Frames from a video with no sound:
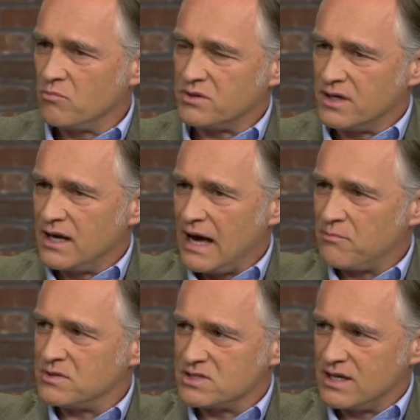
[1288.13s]
But then it
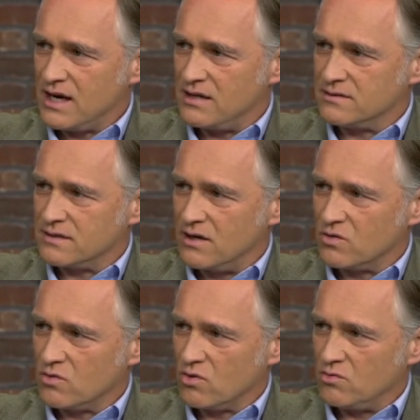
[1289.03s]
happens again down
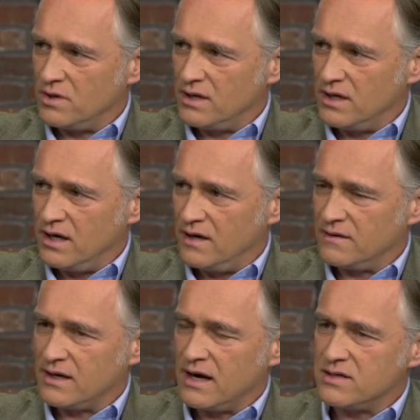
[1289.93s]
the road a little bit.
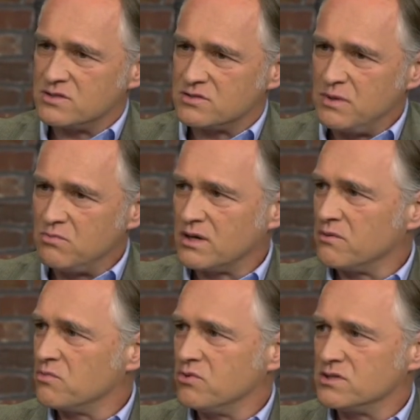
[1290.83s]
And guys, people
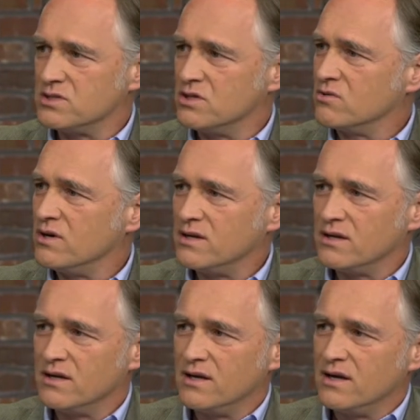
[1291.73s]
come to the point and say, you know what?